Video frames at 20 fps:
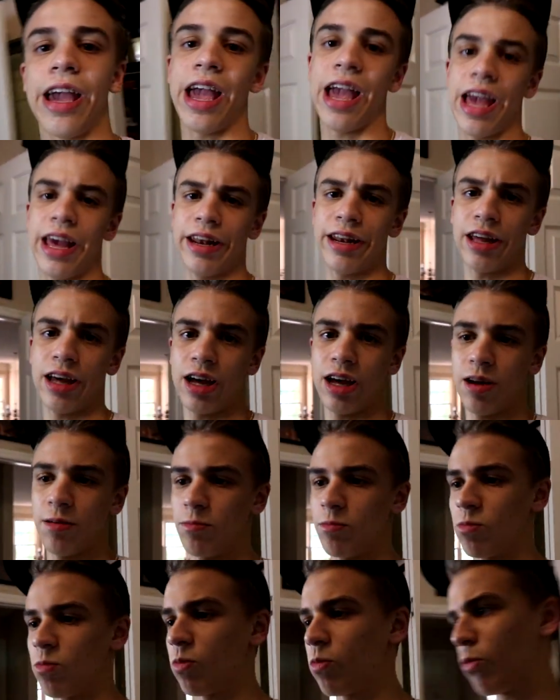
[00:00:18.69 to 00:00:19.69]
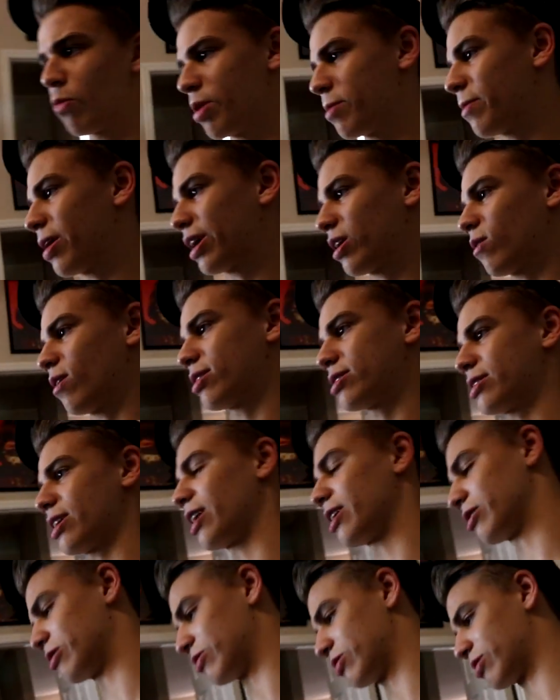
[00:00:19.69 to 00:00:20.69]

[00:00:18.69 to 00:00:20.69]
and we might go outside and do